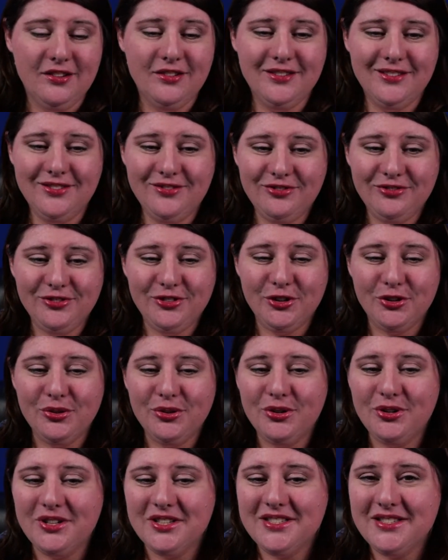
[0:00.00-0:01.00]
further
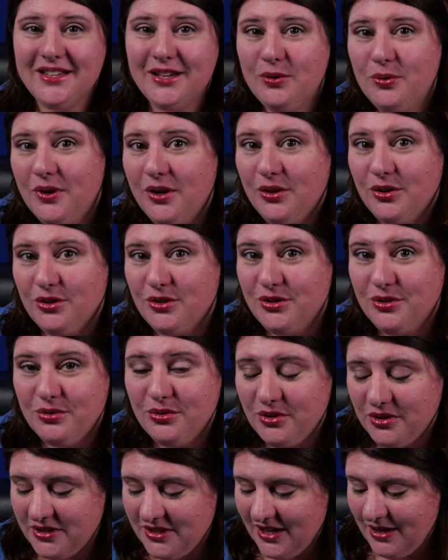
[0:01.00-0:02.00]
to see what other
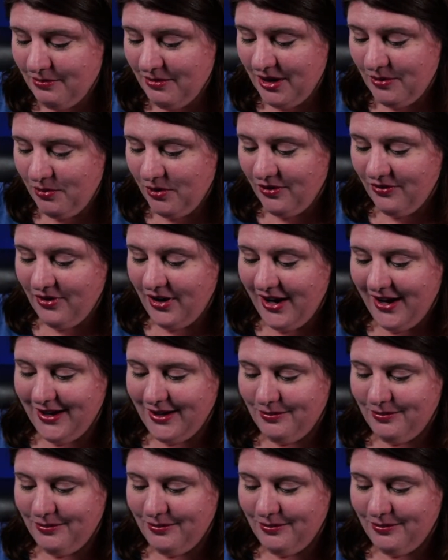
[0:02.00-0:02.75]
tools they may provide.